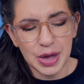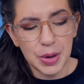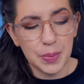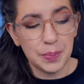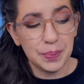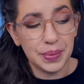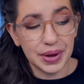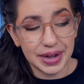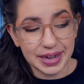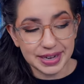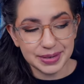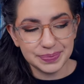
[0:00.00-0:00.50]

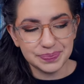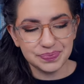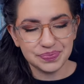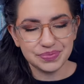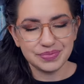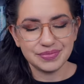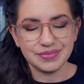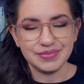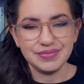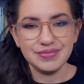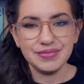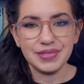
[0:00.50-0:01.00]
But
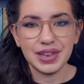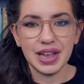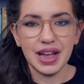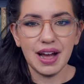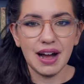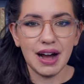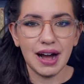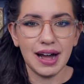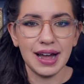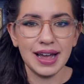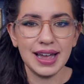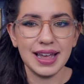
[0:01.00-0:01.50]

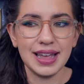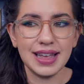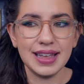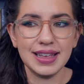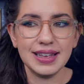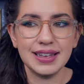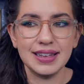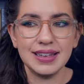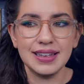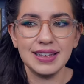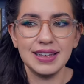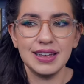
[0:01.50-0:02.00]

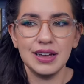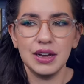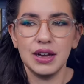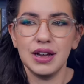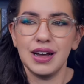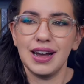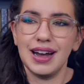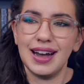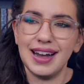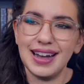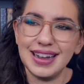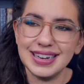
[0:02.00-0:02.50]
I
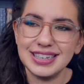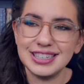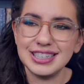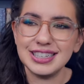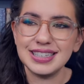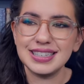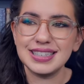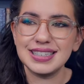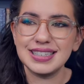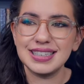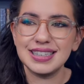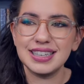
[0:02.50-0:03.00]

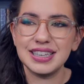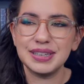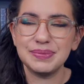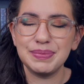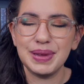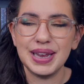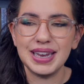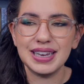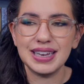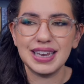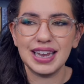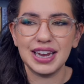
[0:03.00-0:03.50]
just, the
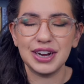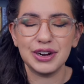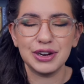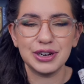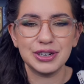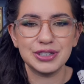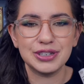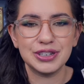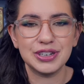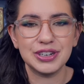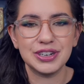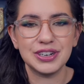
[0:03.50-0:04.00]
main
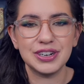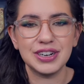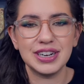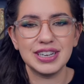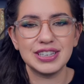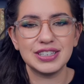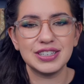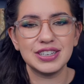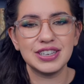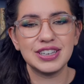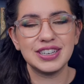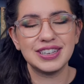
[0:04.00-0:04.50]
character,
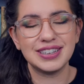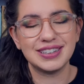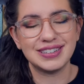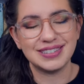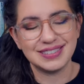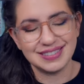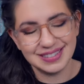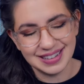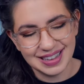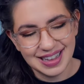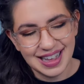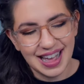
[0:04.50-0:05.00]

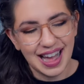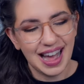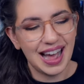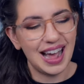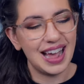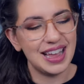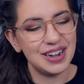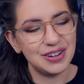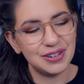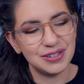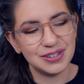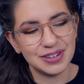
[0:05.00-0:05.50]

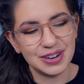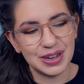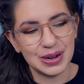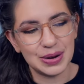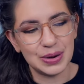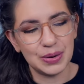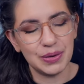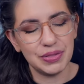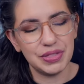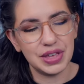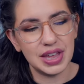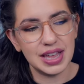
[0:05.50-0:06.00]
I don't
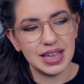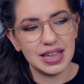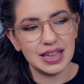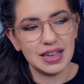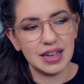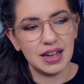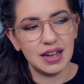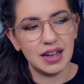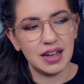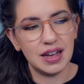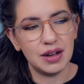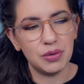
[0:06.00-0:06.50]
know, they
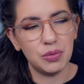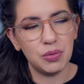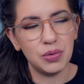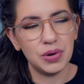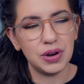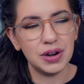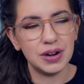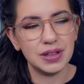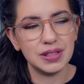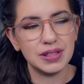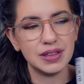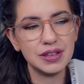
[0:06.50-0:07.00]

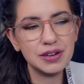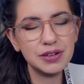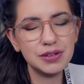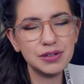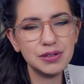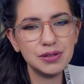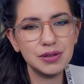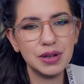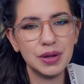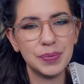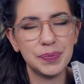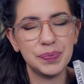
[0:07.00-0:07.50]
were a
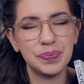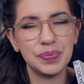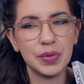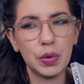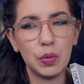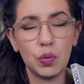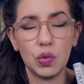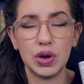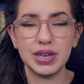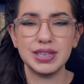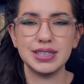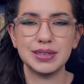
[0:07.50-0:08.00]
little
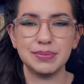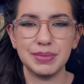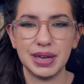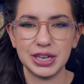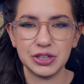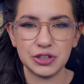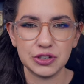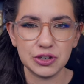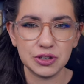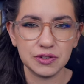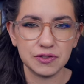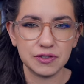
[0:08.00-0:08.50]

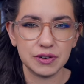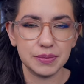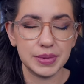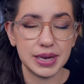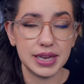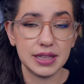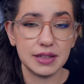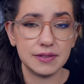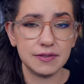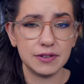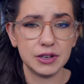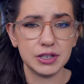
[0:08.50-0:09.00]
one-dimensional for me
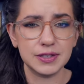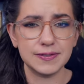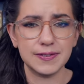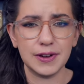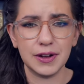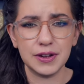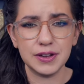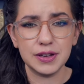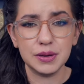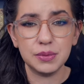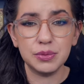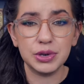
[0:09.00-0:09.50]
in the first
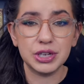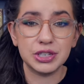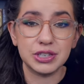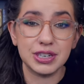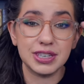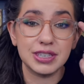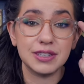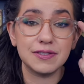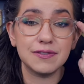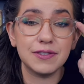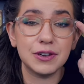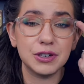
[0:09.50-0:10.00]
volume, which
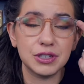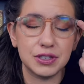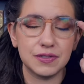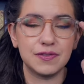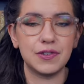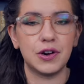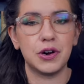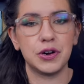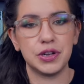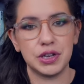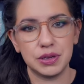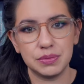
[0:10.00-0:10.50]
it's a first
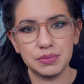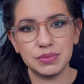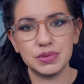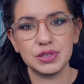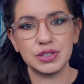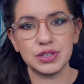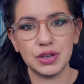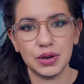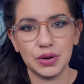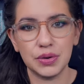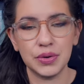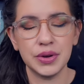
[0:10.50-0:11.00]
volume,
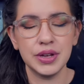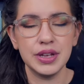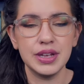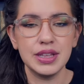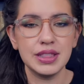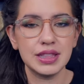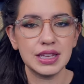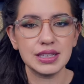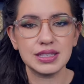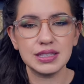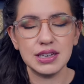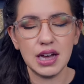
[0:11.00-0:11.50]
so
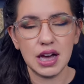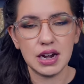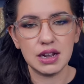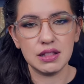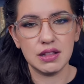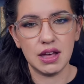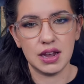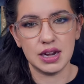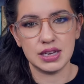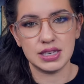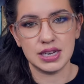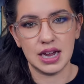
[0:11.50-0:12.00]
that's not a
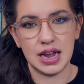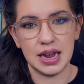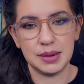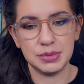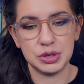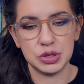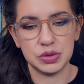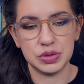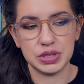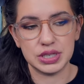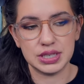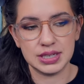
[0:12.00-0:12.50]
lot of time
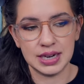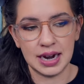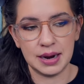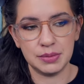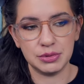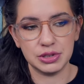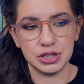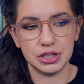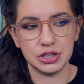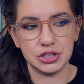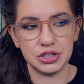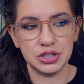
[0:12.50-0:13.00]
to
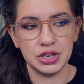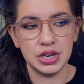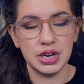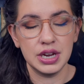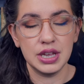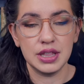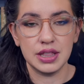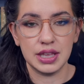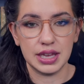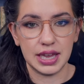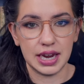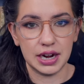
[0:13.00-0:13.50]
establish
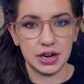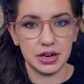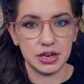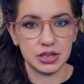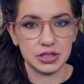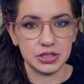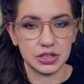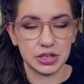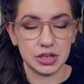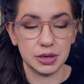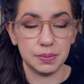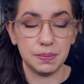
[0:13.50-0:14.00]
the
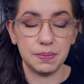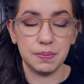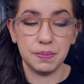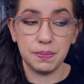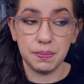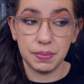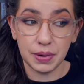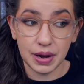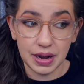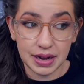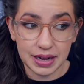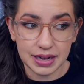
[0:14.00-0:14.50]
character.
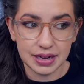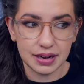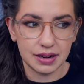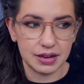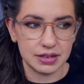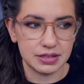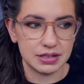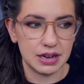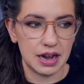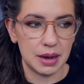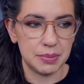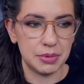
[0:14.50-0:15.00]
But
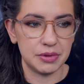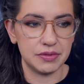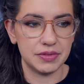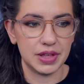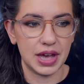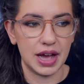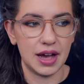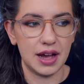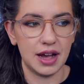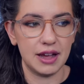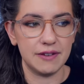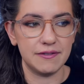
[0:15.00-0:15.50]
on top of
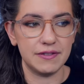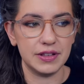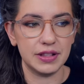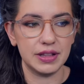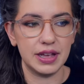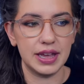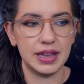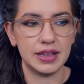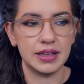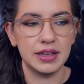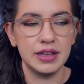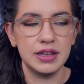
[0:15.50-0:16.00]
that, I feel
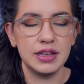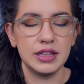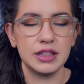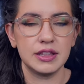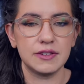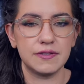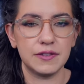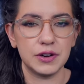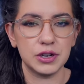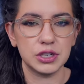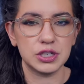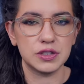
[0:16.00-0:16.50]
like the
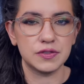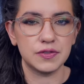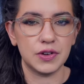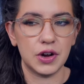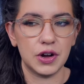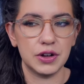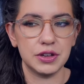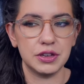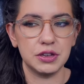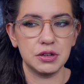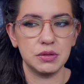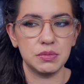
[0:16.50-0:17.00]
first
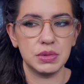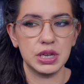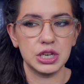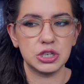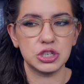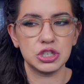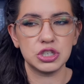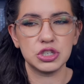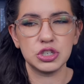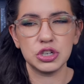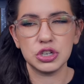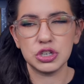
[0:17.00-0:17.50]
volume, it
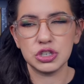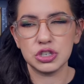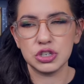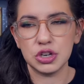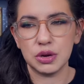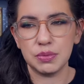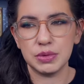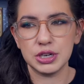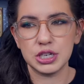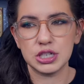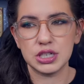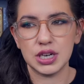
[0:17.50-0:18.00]
just took so
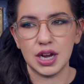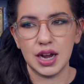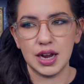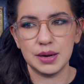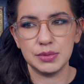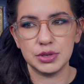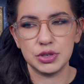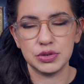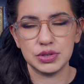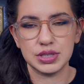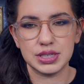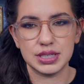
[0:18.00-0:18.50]
much time
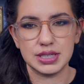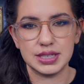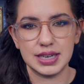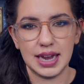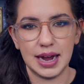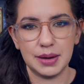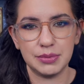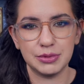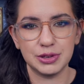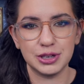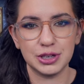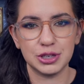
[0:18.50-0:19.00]
to
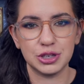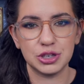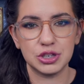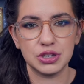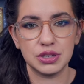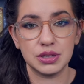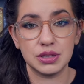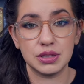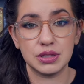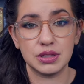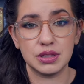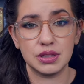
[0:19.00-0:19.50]
establish
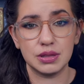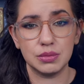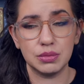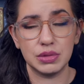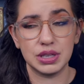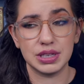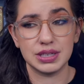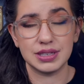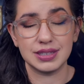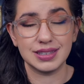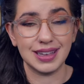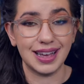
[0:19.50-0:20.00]

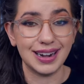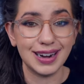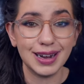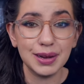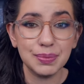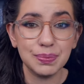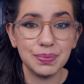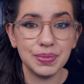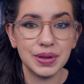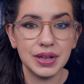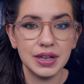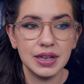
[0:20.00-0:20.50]
the
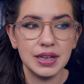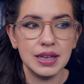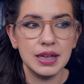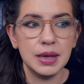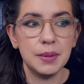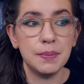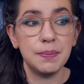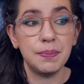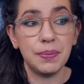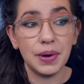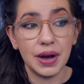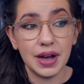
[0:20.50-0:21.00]
setup,
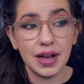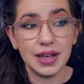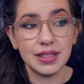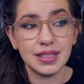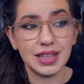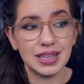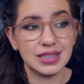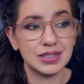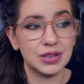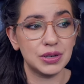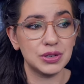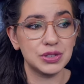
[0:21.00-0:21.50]
but
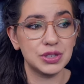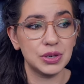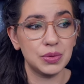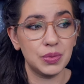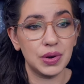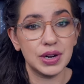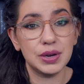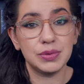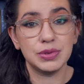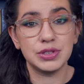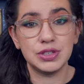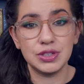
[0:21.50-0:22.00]
that's also
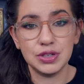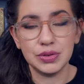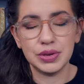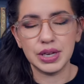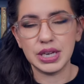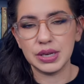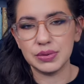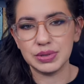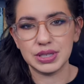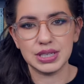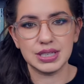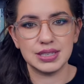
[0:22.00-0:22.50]
what it was doing.
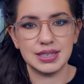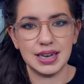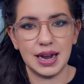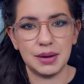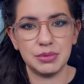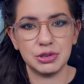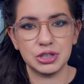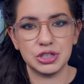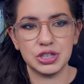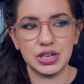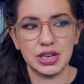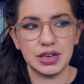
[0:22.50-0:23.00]
It was
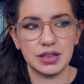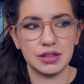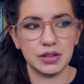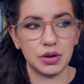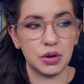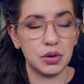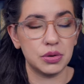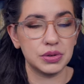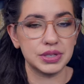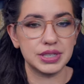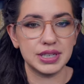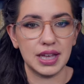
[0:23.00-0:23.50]
establishing the
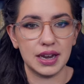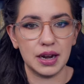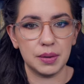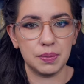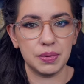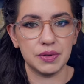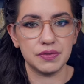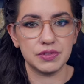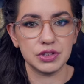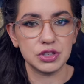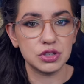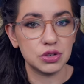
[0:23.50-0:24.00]
whole setup
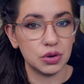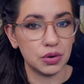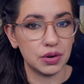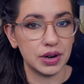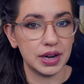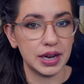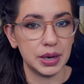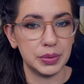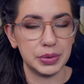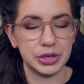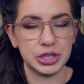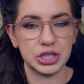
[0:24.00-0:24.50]
of the
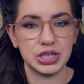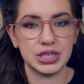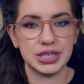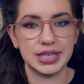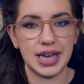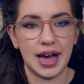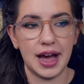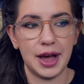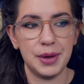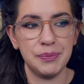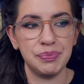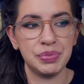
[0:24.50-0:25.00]
story, which is
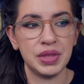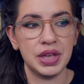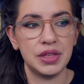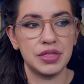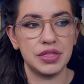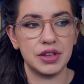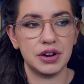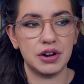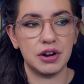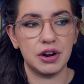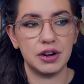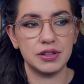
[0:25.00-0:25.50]
that
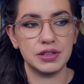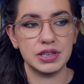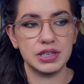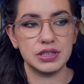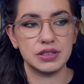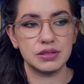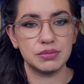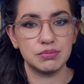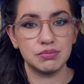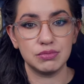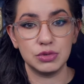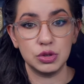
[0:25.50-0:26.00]
there are
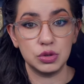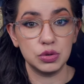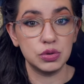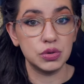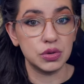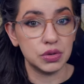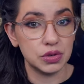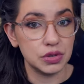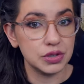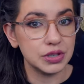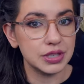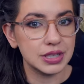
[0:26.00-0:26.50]
these
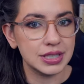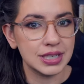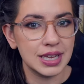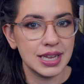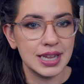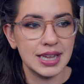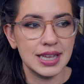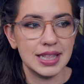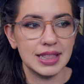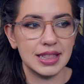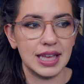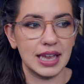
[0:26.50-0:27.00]
ghouls
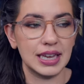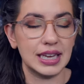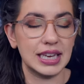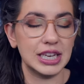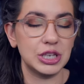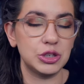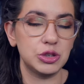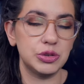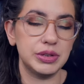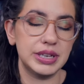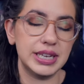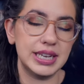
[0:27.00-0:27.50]
that need
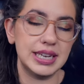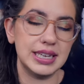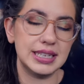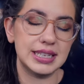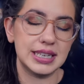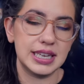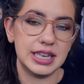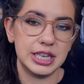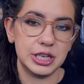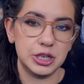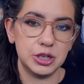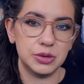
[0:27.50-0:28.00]
to eat
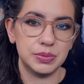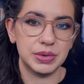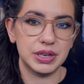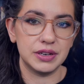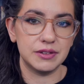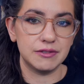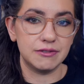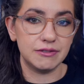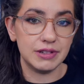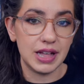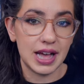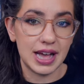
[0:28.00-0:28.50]
human
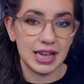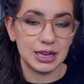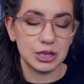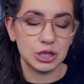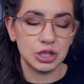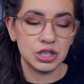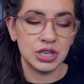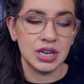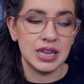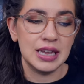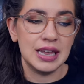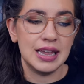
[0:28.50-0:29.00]

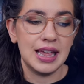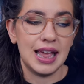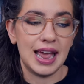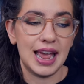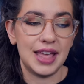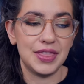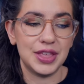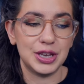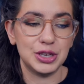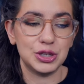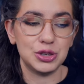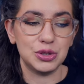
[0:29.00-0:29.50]
flesh,
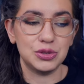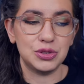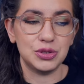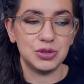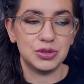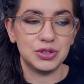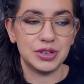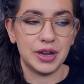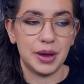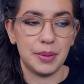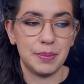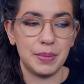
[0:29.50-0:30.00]
and then due to
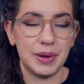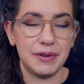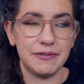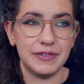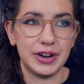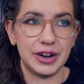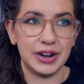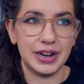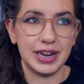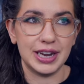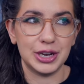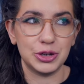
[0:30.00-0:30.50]
some
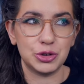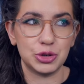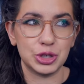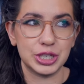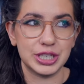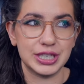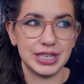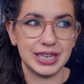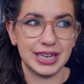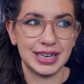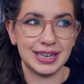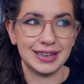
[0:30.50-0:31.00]
very
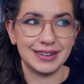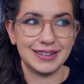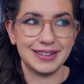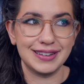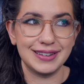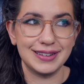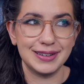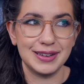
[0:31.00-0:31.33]
interesting